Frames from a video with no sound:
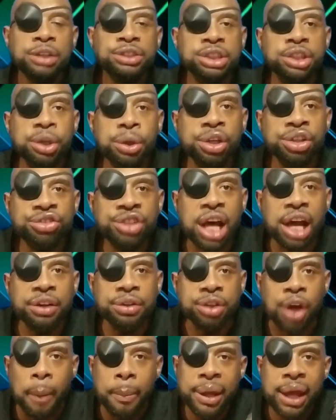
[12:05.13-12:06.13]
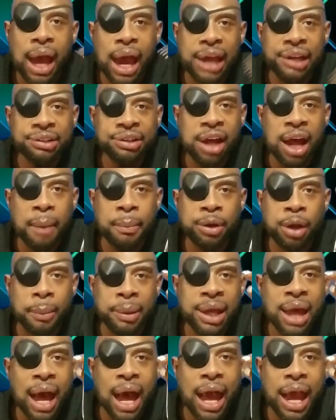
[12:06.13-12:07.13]
to do this challenge. Don't be hating, Cameron. Don't
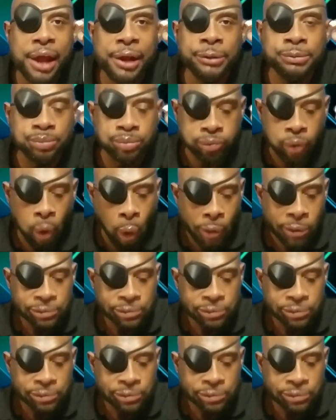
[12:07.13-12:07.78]
be hating.